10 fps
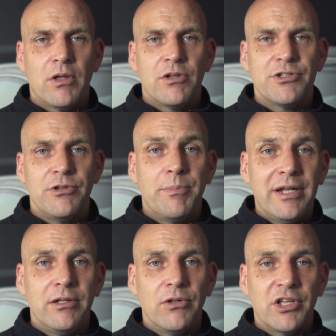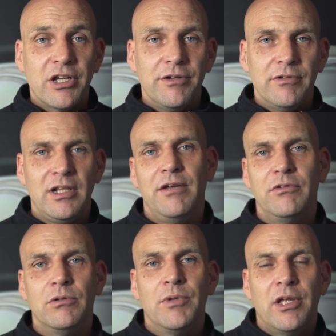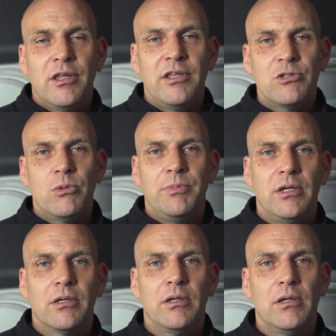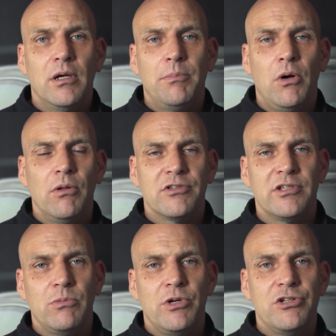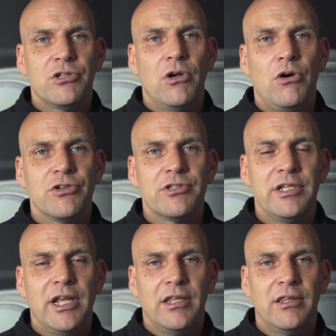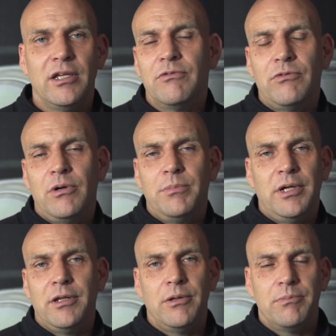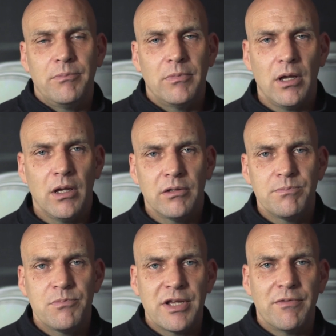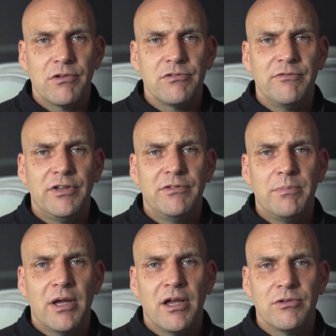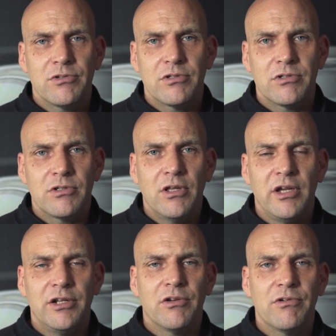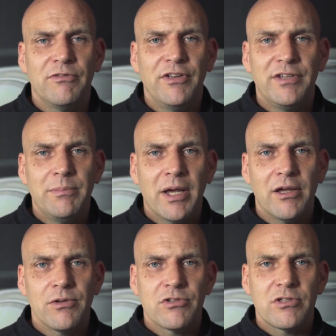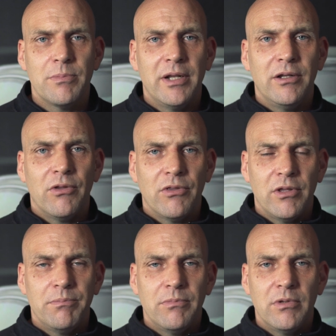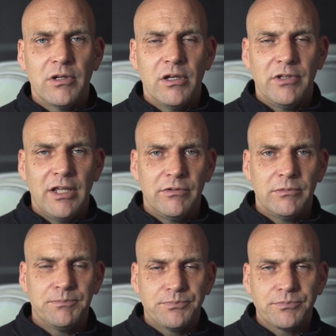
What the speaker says: so depending on the cover level, this would be a policy which costed anything from, £750, £1,350, depending on the cover level.